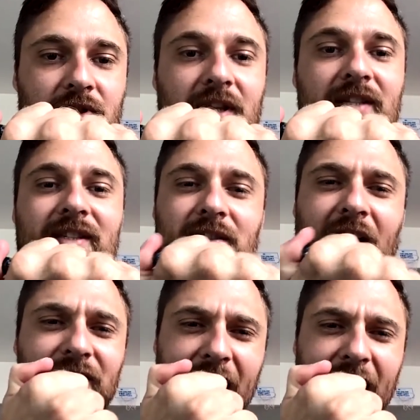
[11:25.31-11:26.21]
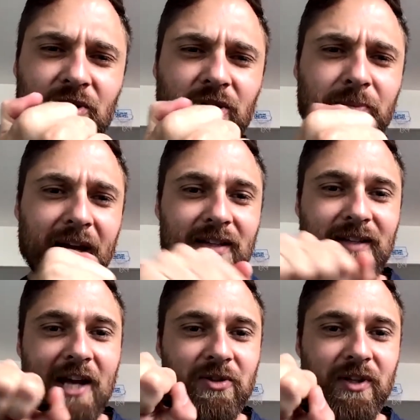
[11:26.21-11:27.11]
this is kind of natural, my
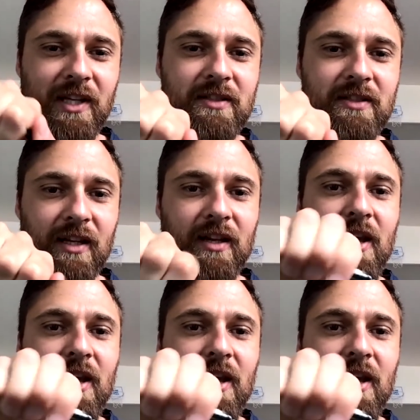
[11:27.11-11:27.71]
natural instinct,